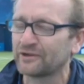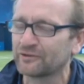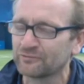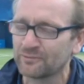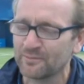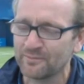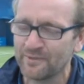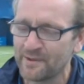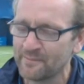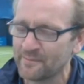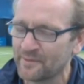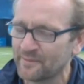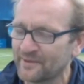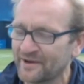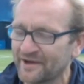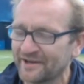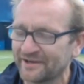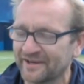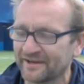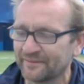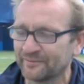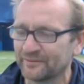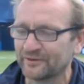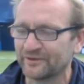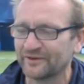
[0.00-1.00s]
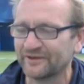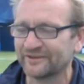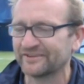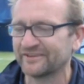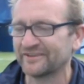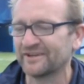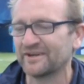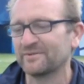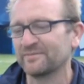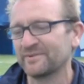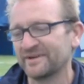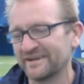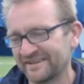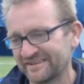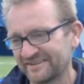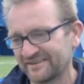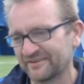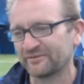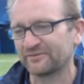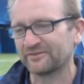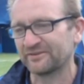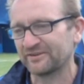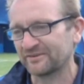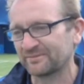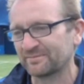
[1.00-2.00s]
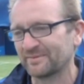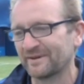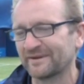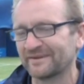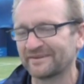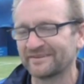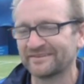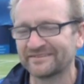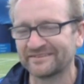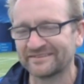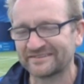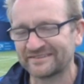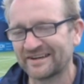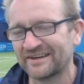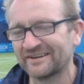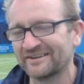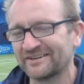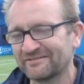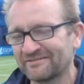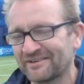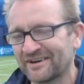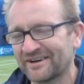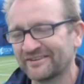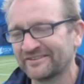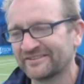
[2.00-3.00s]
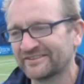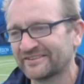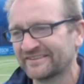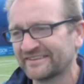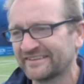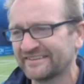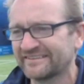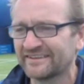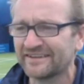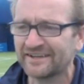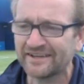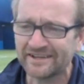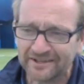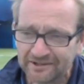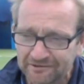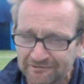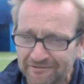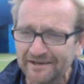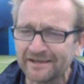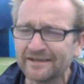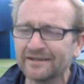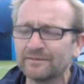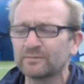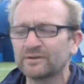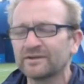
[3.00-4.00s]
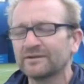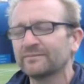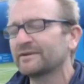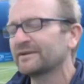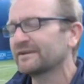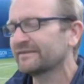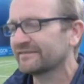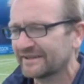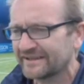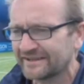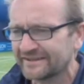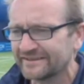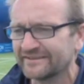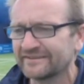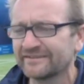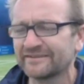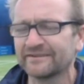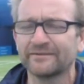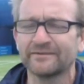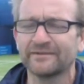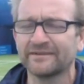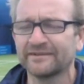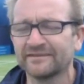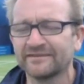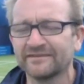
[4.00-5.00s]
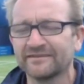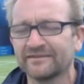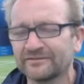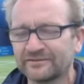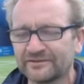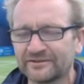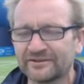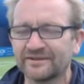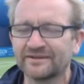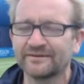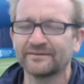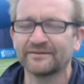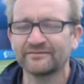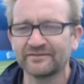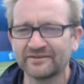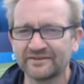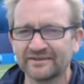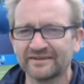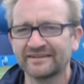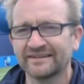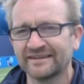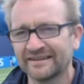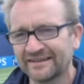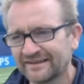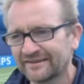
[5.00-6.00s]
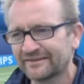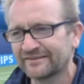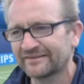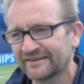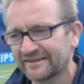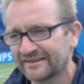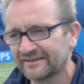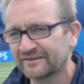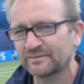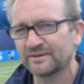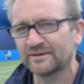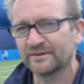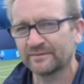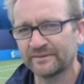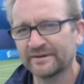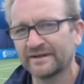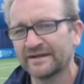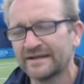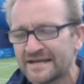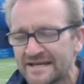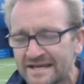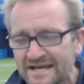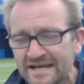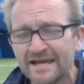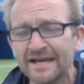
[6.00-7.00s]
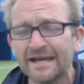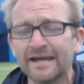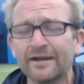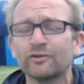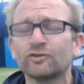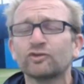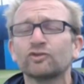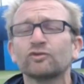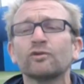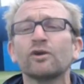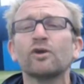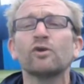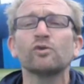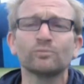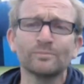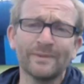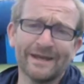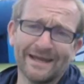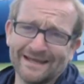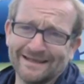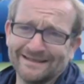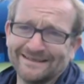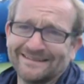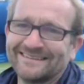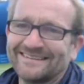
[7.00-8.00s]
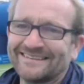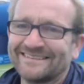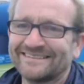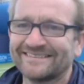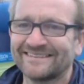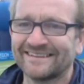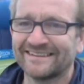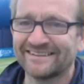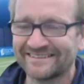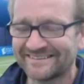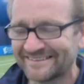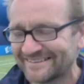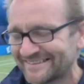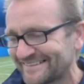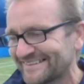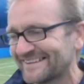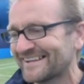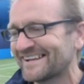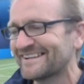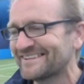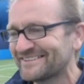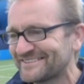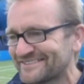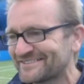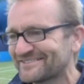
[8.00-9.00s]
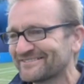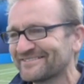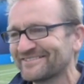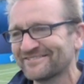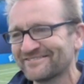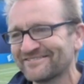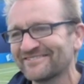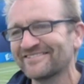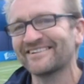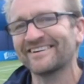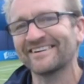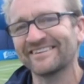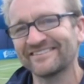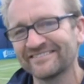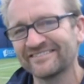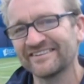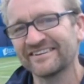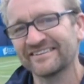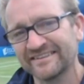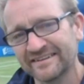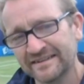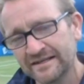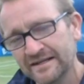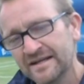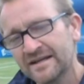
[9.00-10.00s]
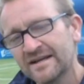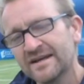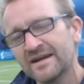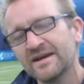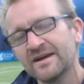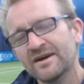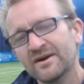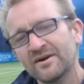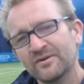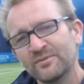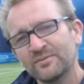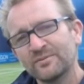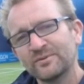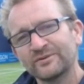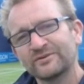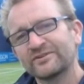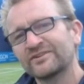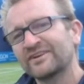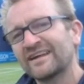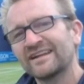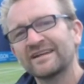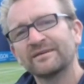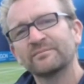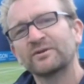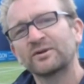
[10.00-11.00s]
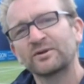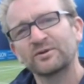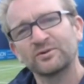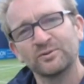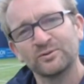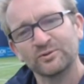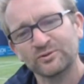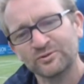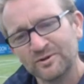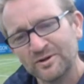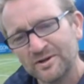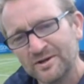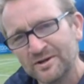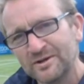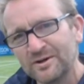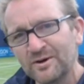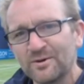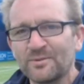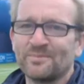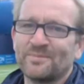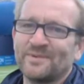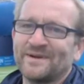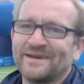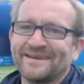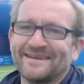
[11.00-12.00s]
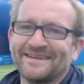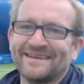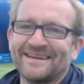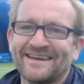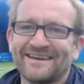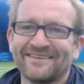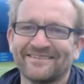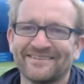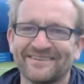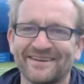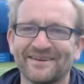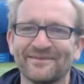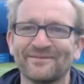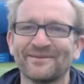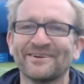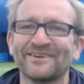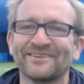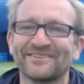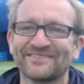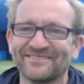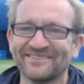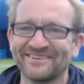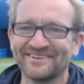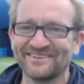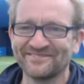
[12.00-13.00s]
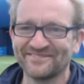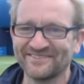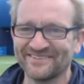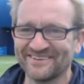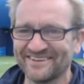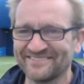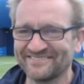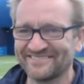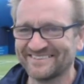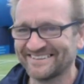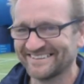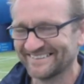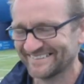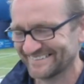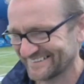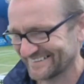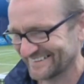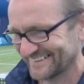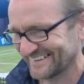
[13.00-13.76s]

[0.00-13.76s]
he could remember my name or not, I don't know. but he'd obviously spoken to Tony Roach, and he said, "Hey Graham, come over, how you doing? A long time, seeing you, how's things, blah, blah. How's your old man?" He said, I said, "Yeah, he's doing all right." He said, "Well, tell him the courts are a lot better now than they were 25 years